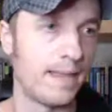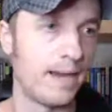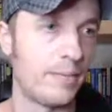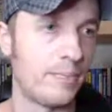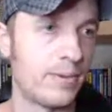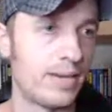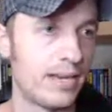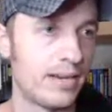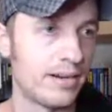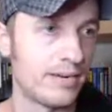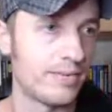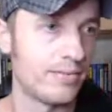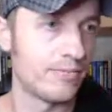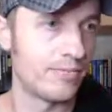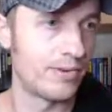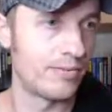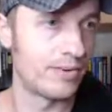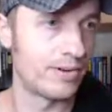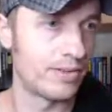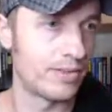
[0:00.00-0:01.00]
up here,
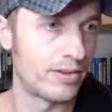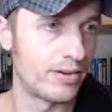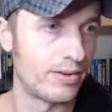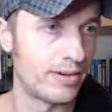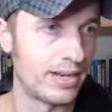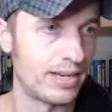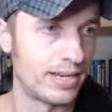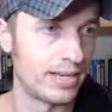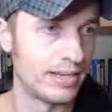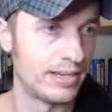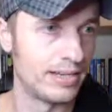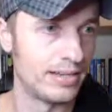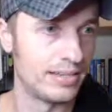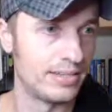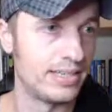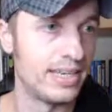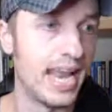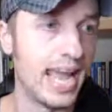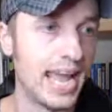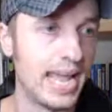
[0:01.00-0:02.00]
when we we're throwing in
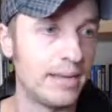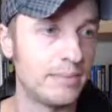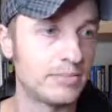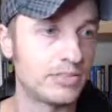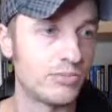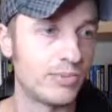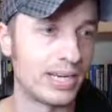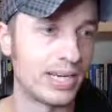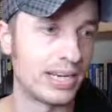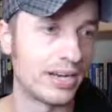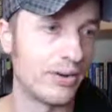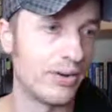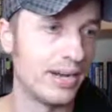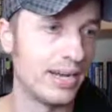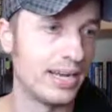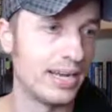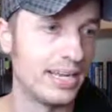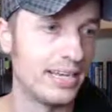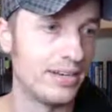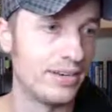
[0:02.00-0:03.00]
names, we can go
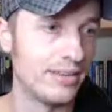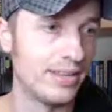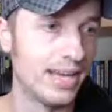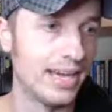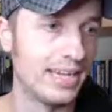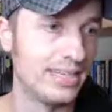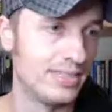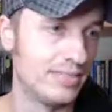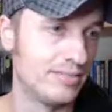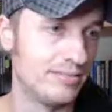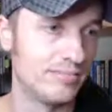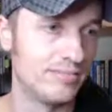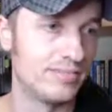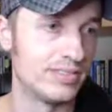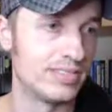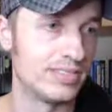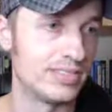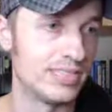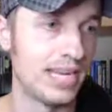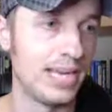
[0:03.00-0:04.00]
ahead and do that
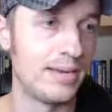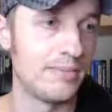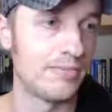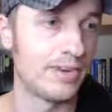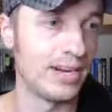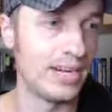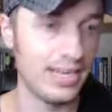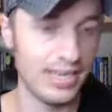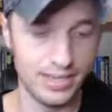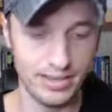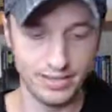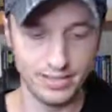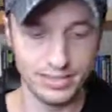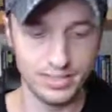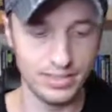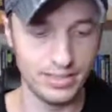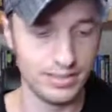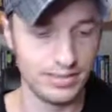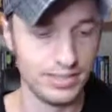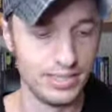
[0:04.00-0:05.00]
same right here.
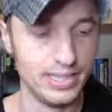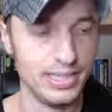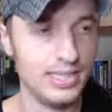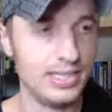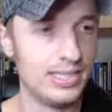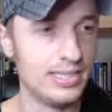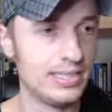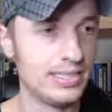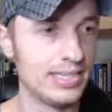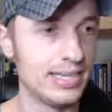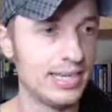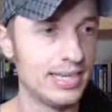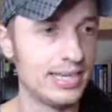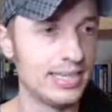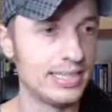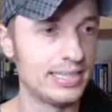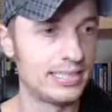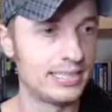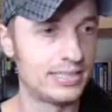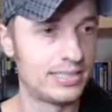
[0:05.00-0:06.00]
So
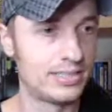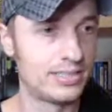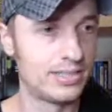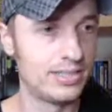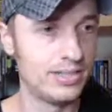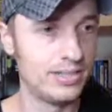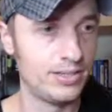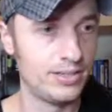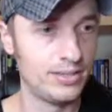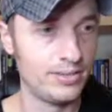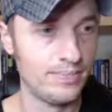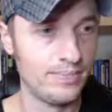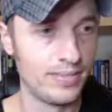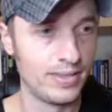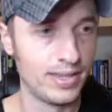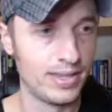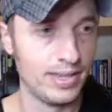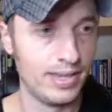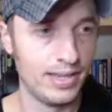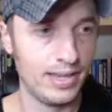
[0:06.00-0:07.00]
test two
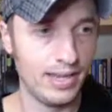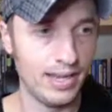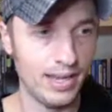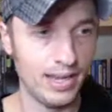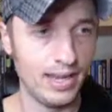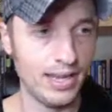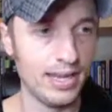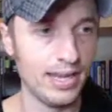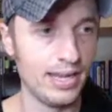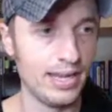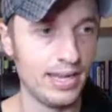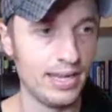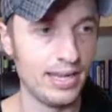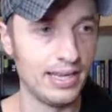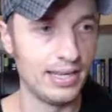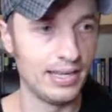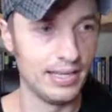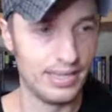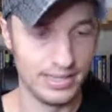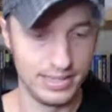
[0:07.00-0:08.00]

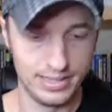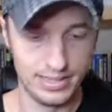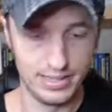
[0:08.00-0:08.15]
and